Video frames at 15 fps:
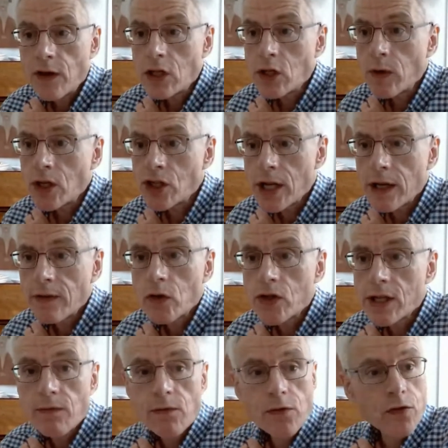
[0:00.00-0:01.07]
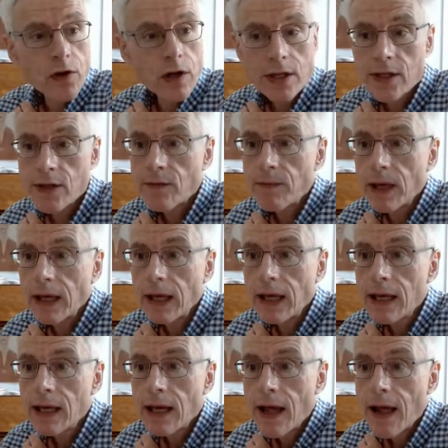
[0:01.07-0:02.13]
first question I've got in front of
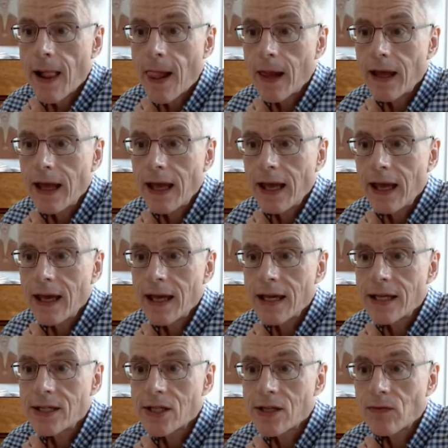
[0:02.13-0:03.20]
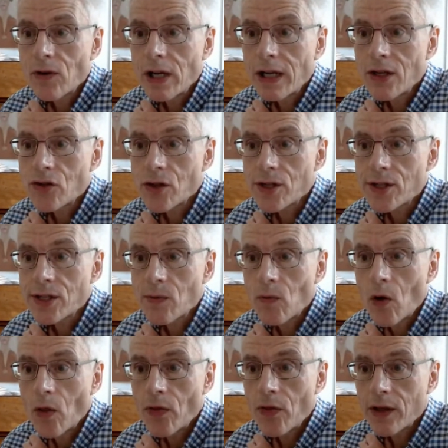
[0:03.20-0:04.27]
me is a really interesting
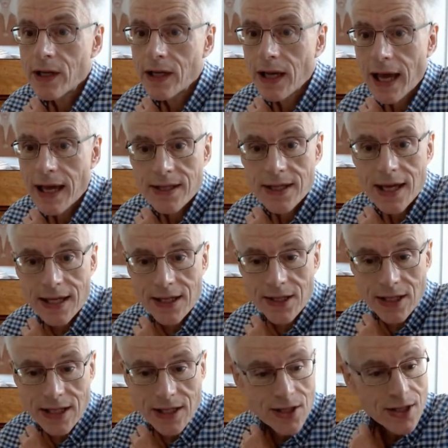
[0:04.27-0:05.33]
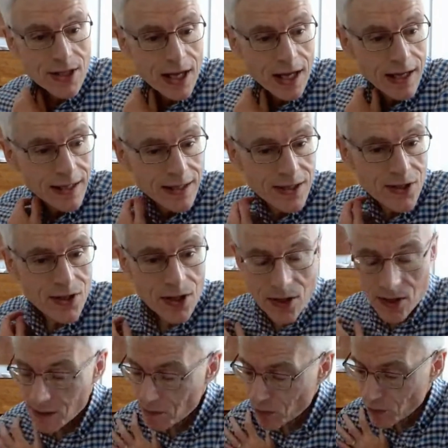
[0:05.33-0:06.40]
one that takes its
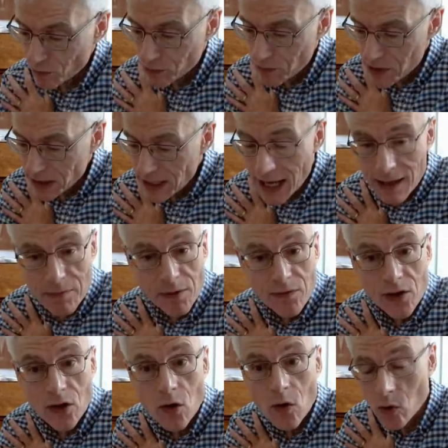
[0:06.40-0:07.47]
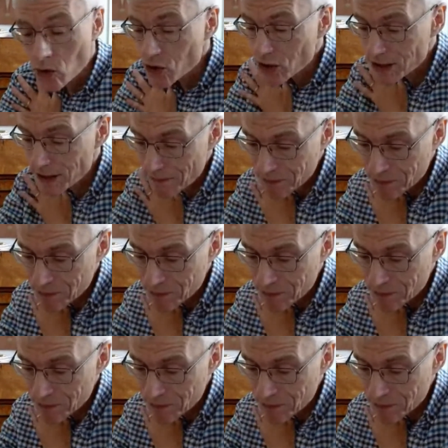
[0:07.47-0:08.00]
starting point from the name of the course.